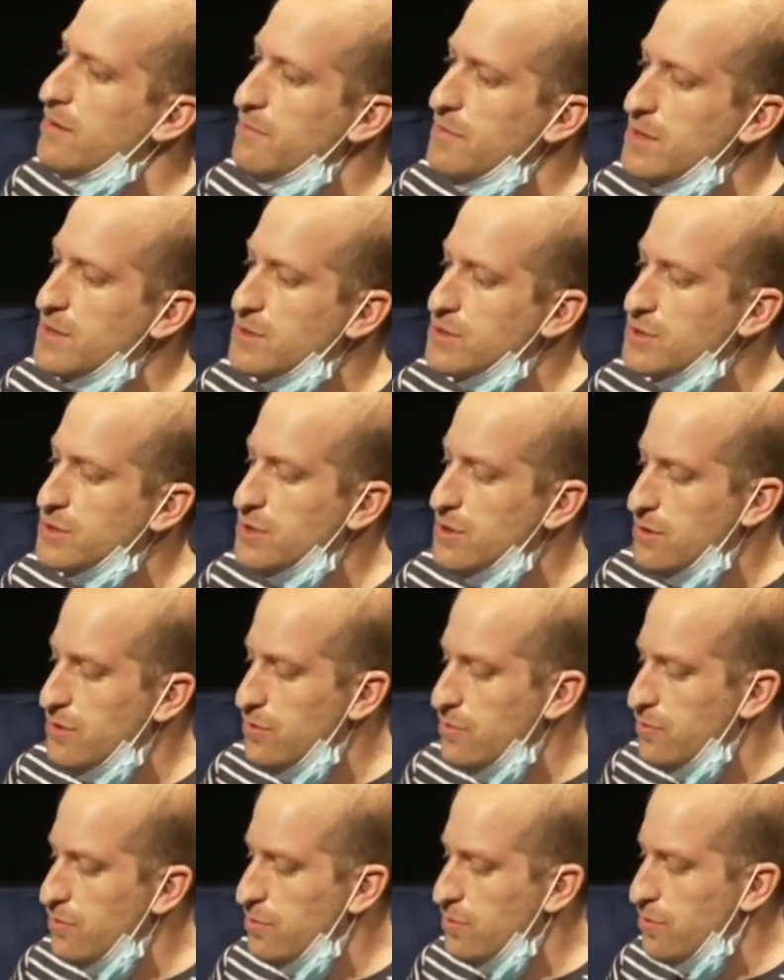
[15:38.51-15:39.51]

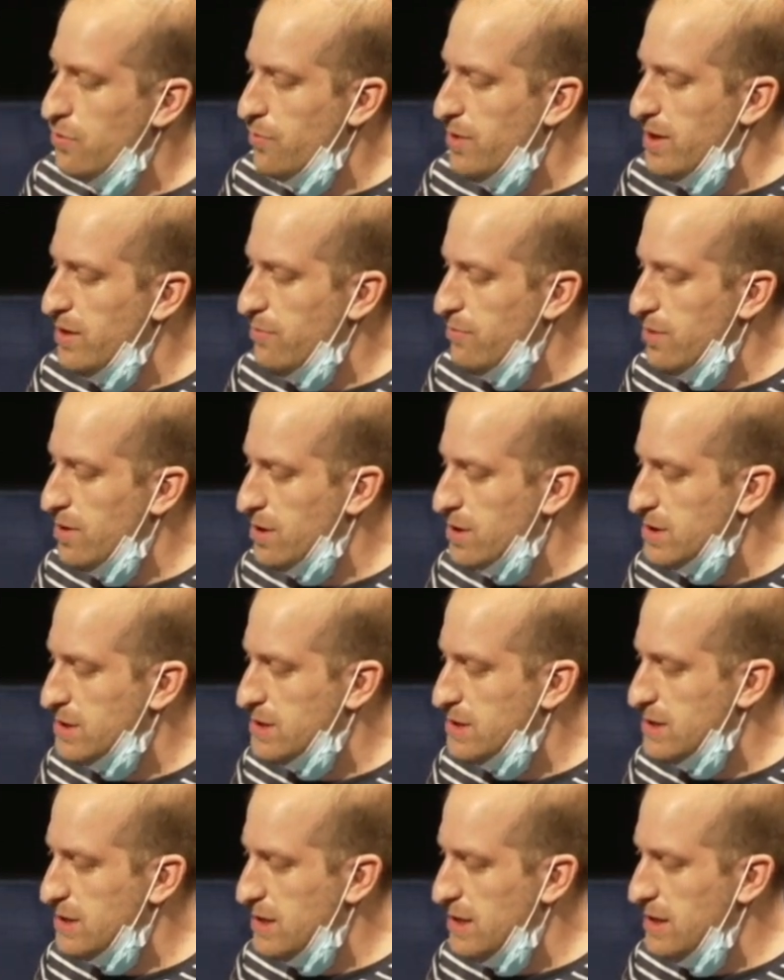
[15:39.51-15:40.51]
So the way it
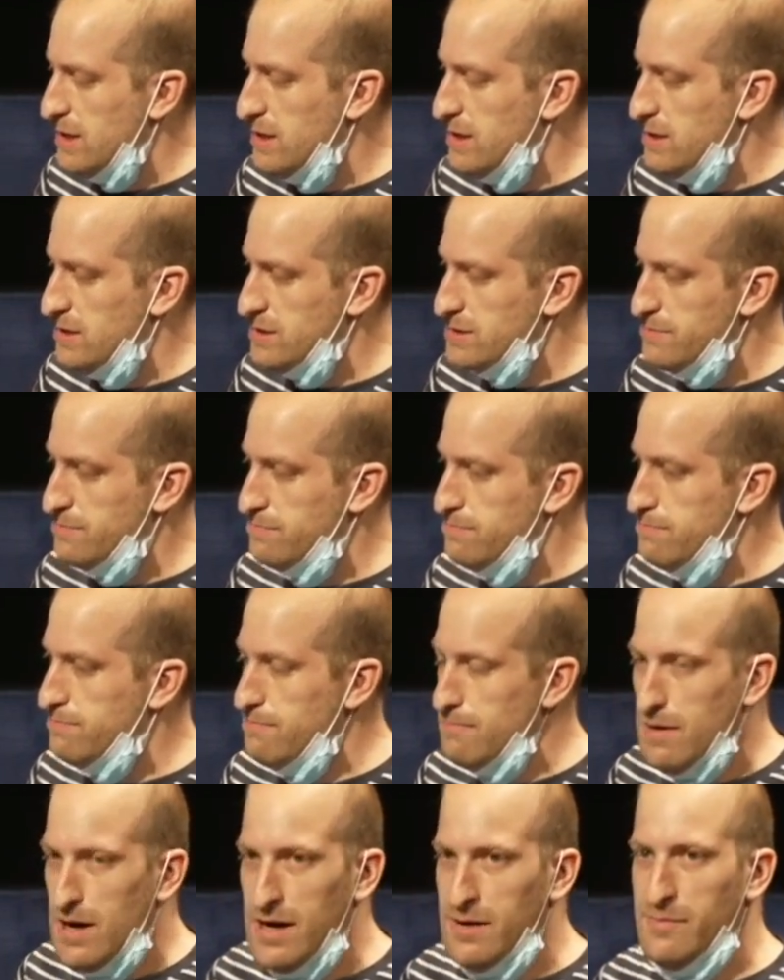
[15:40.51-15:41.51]
works is
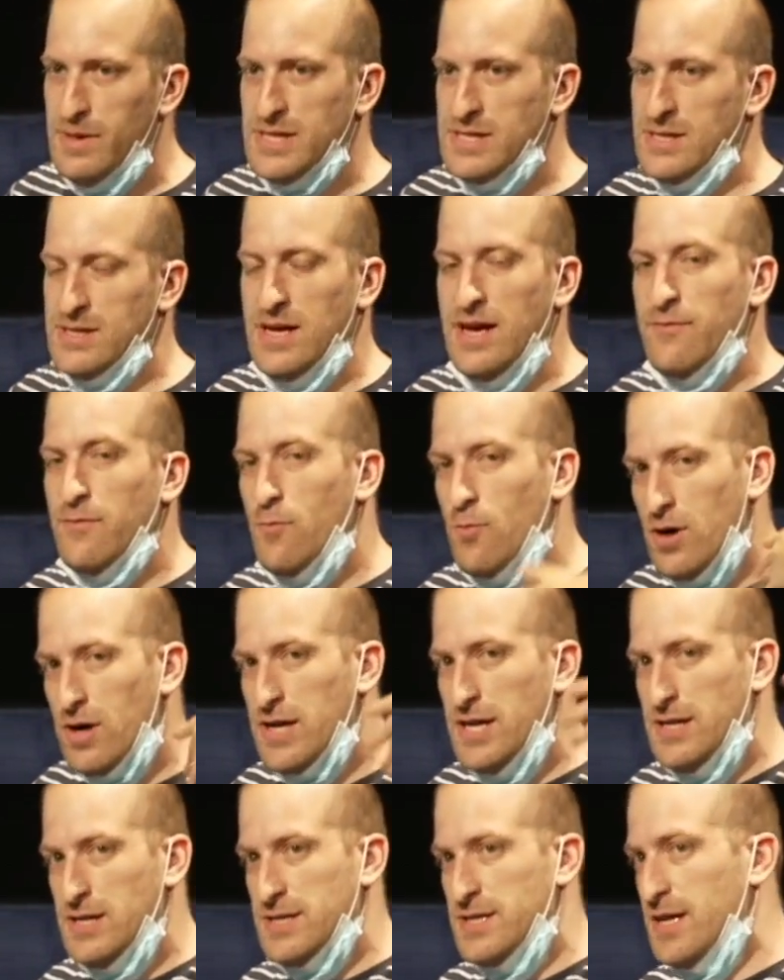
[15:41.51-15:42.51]
I basically have a working
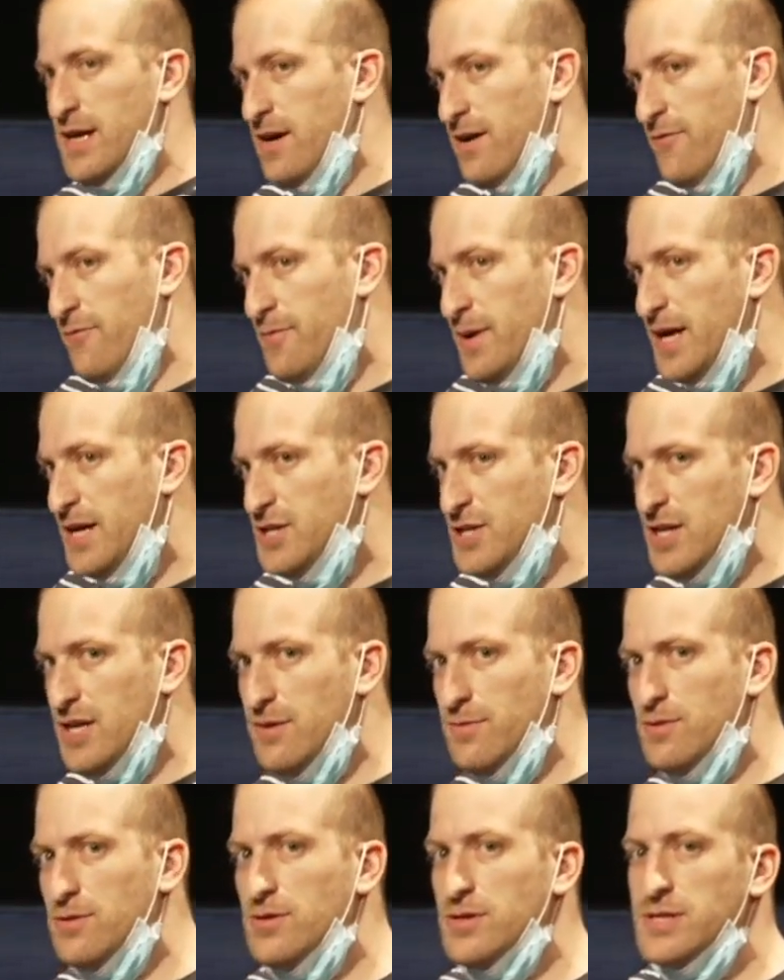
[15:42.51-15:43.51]
set of page
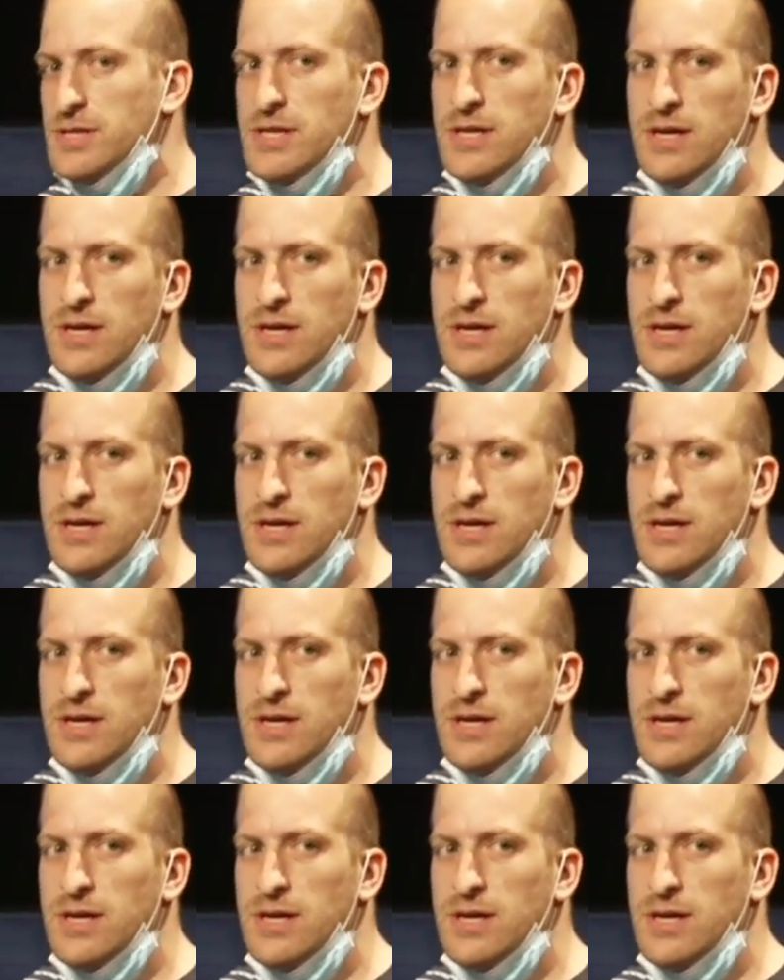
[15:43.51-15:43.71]
tables,